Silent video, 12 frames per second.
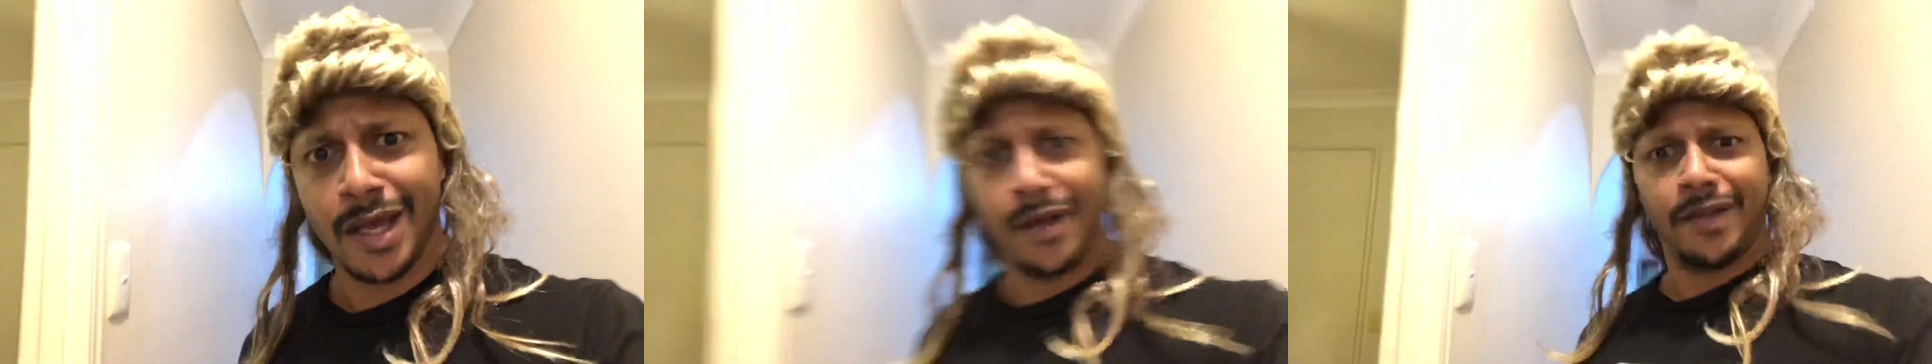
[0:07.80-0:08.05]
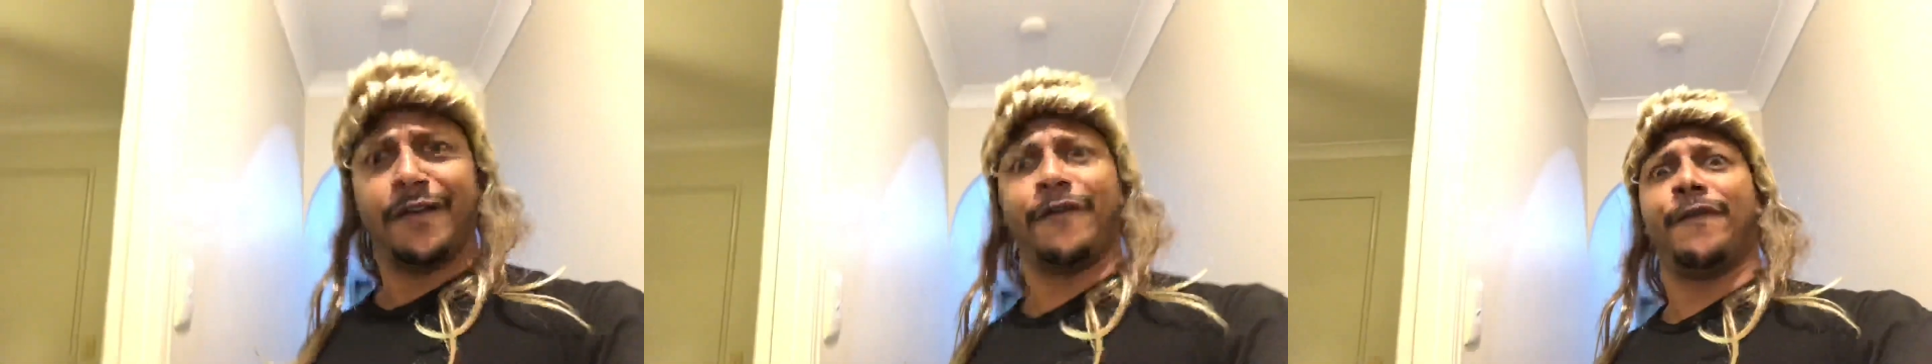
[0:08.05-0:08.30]

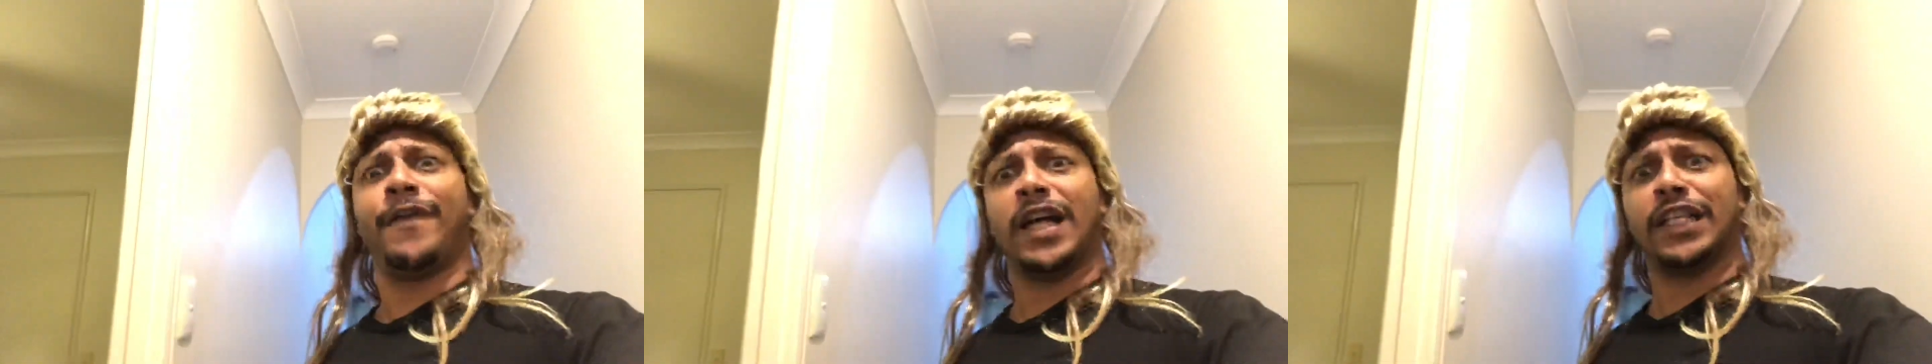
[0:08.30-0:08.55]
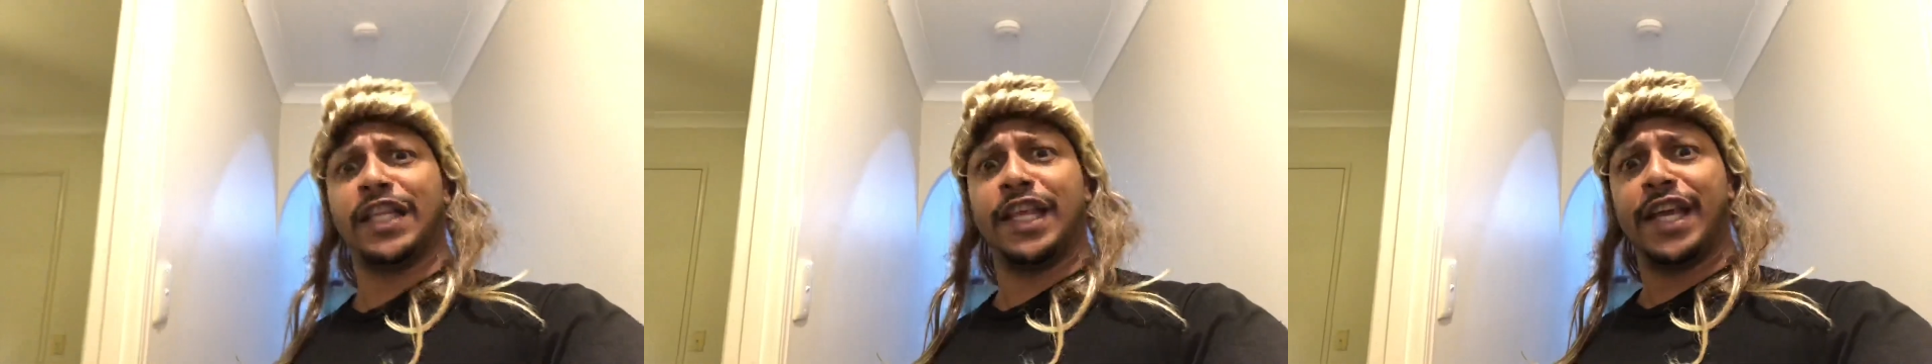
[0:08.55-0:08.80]
The fuck
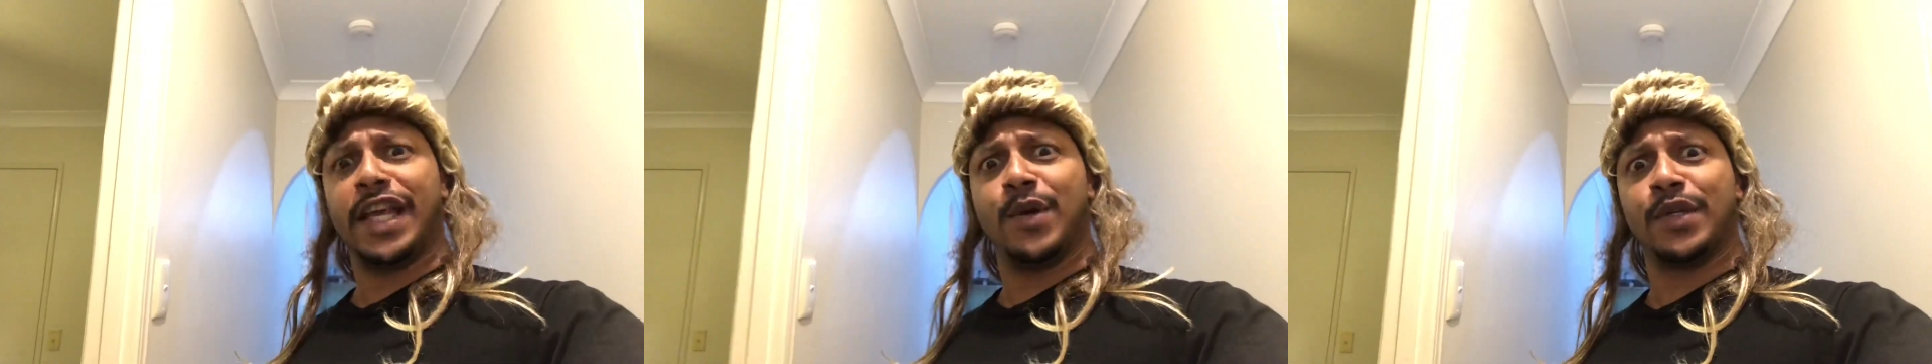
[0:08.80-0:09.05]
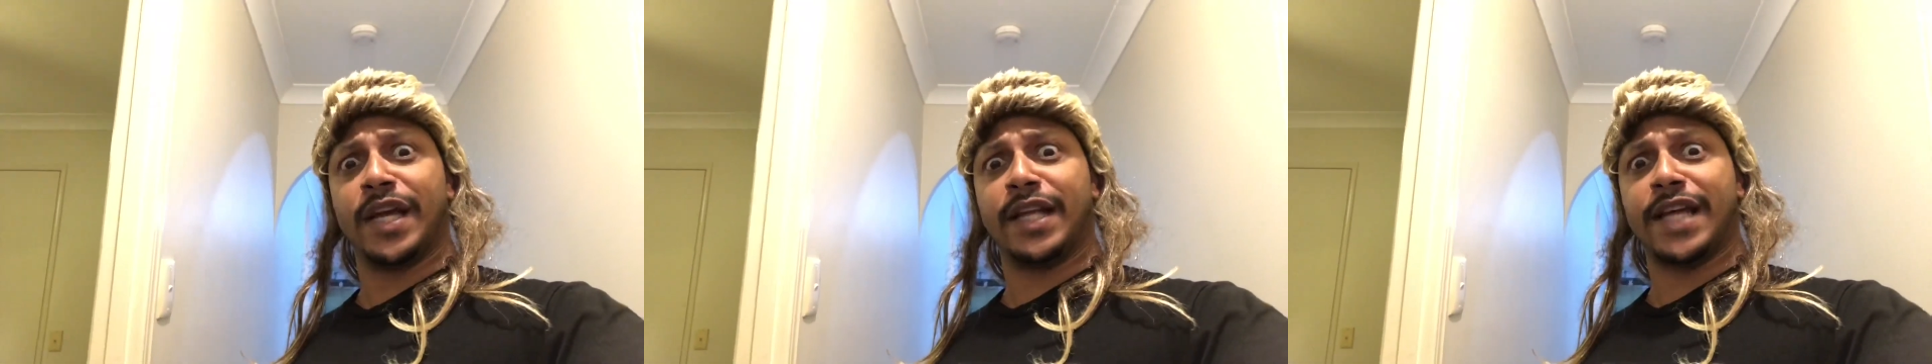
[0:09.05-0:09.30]
did you think it was
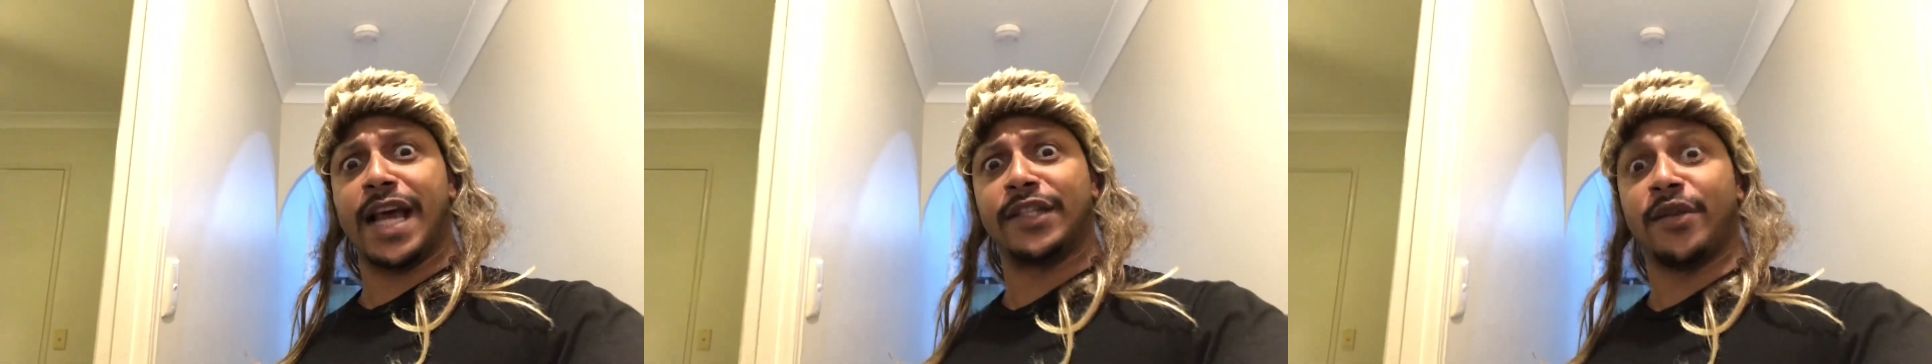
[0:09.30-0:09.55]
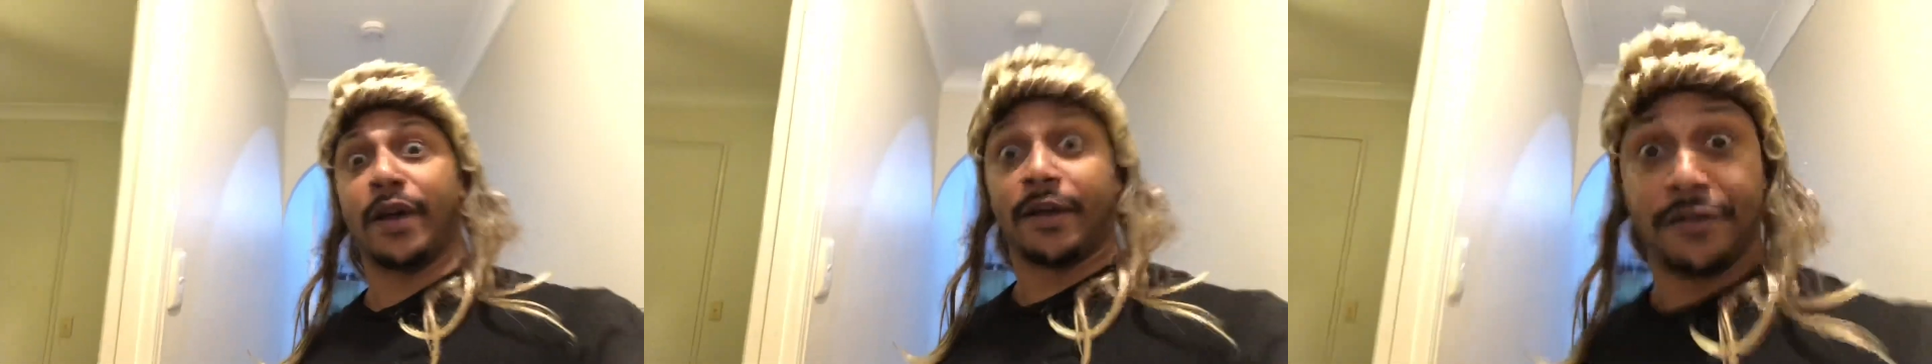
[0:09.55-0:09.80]
going to taste
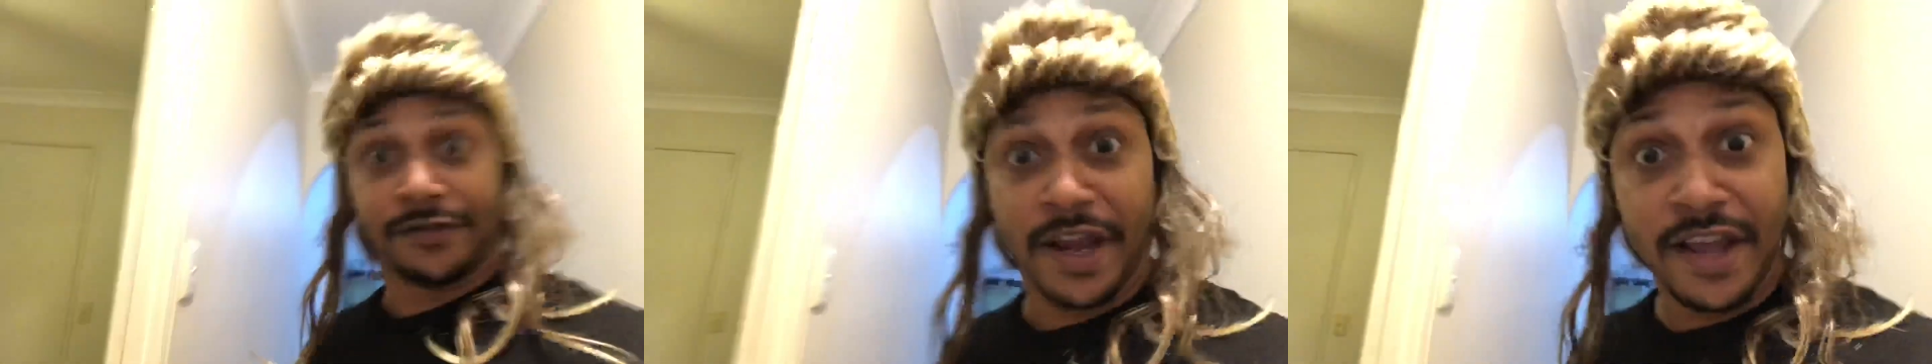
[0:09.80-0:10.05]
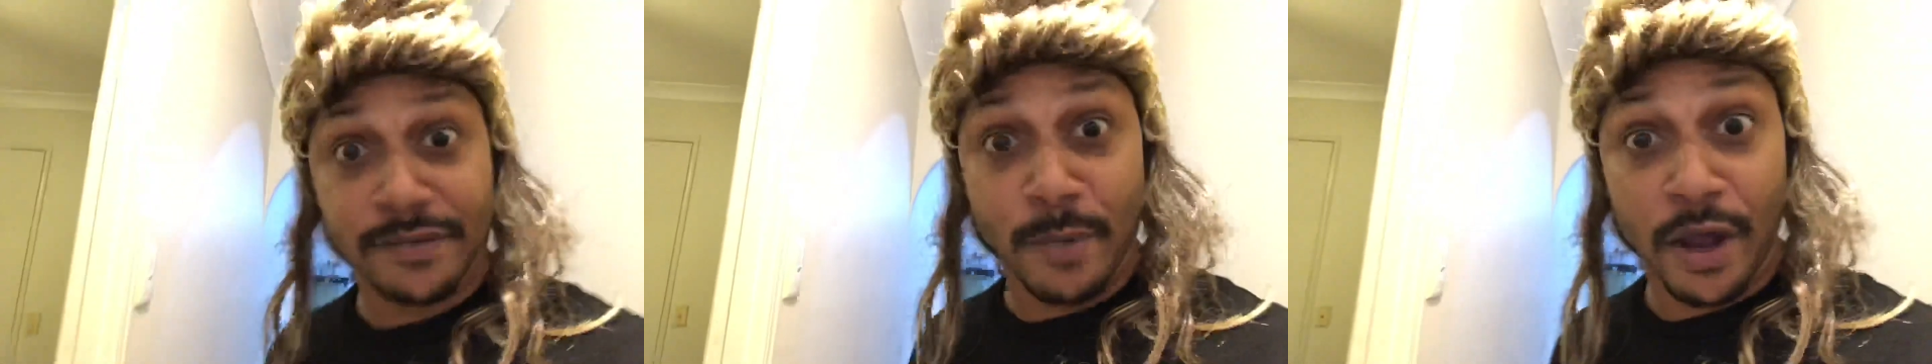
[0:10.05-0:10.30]
like?
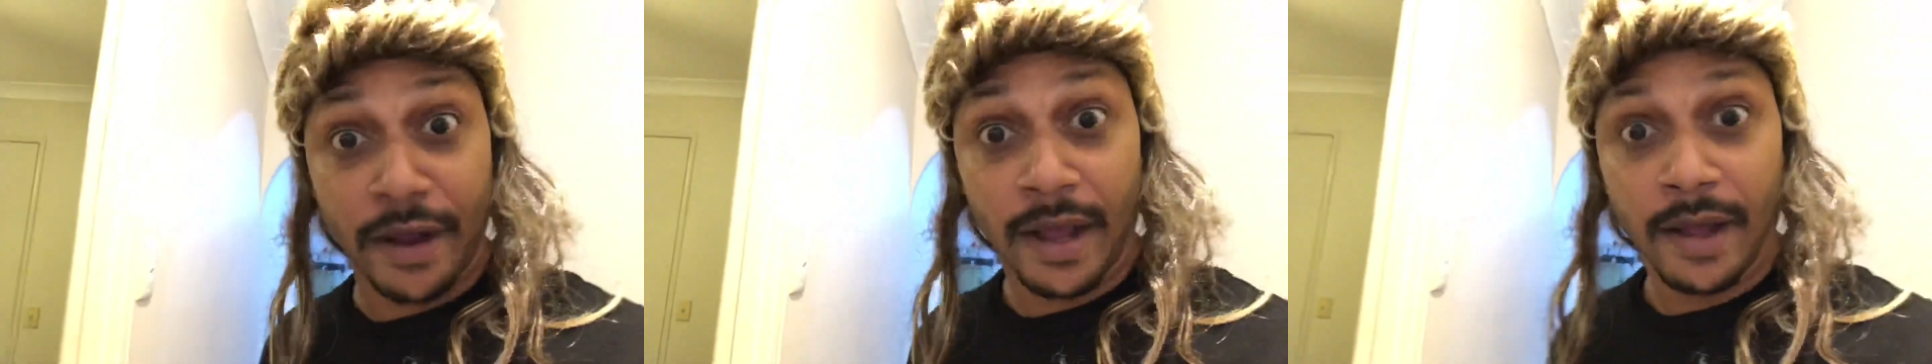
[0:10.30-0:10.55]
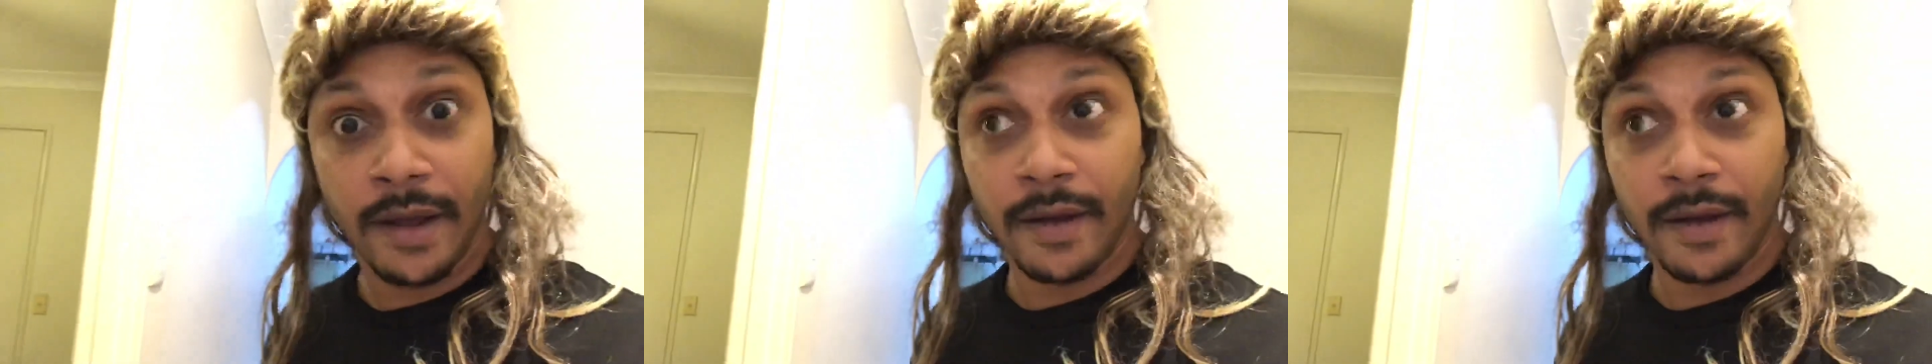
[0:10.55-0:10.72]
Cheeseburger?